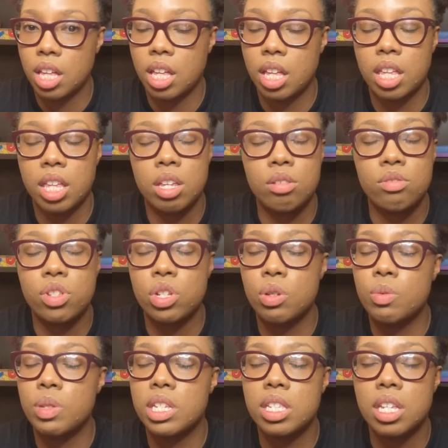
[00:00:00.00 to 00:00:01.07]
YouTube
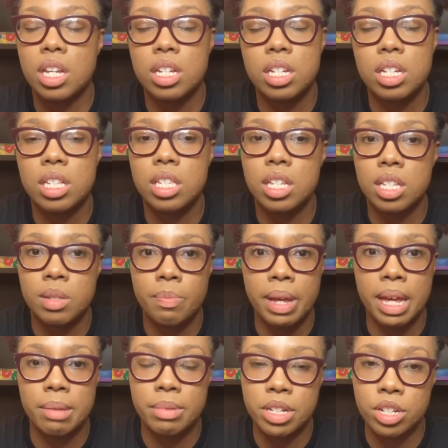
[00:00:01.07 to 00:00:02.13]
sensations is
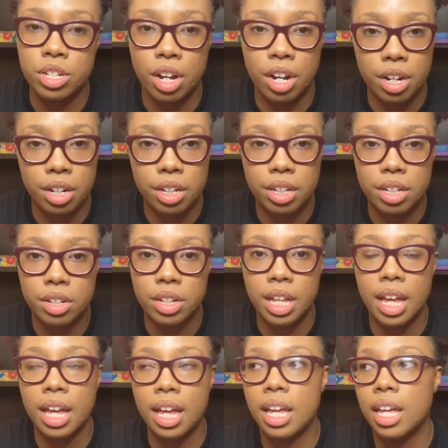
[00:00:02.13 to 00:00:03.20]
Baby Shark,
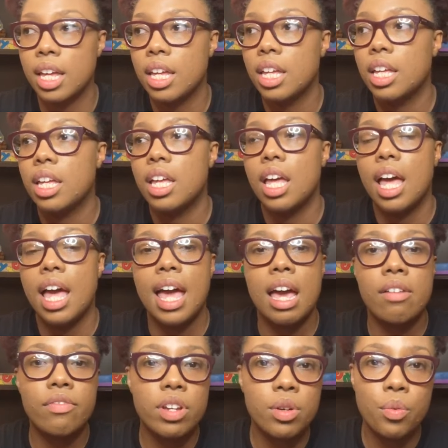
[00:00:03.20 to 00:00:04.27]
okay?
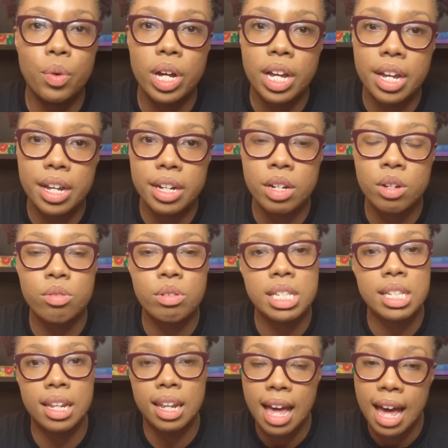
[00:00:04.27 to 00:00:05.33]
Everyone who is
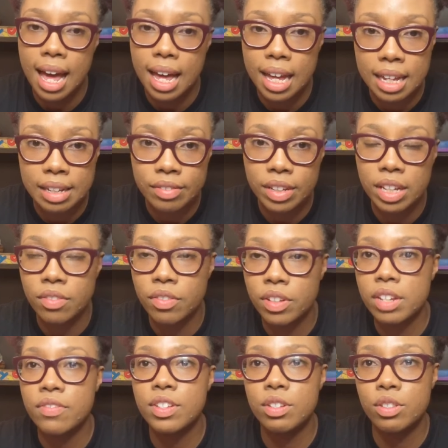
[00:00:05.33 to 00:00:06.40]
alive, even
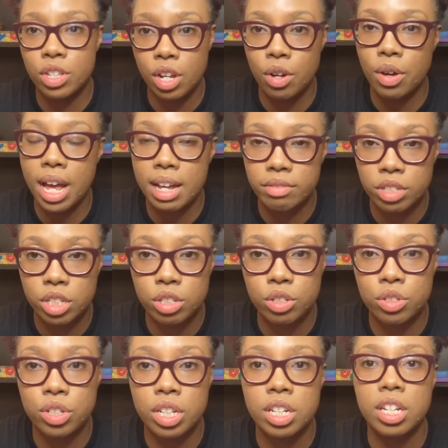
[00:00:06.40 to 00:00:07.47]
if you don't have
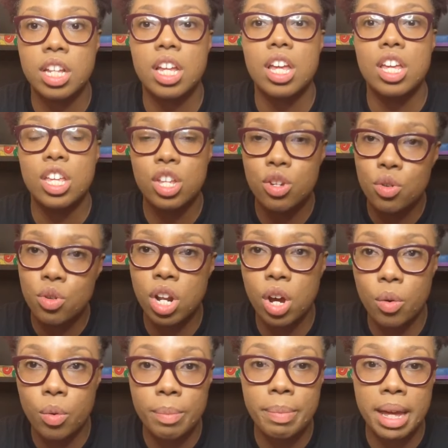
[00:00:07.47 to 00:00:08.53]
children, you know
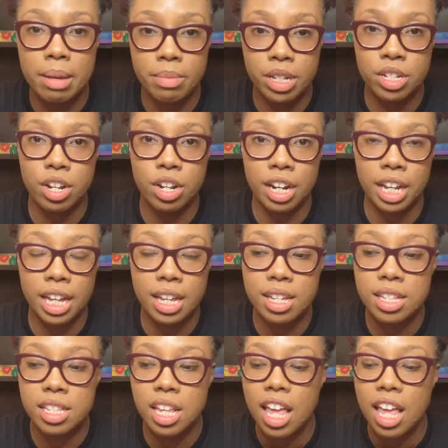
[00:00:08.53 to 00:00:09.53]
what Baby Shark is.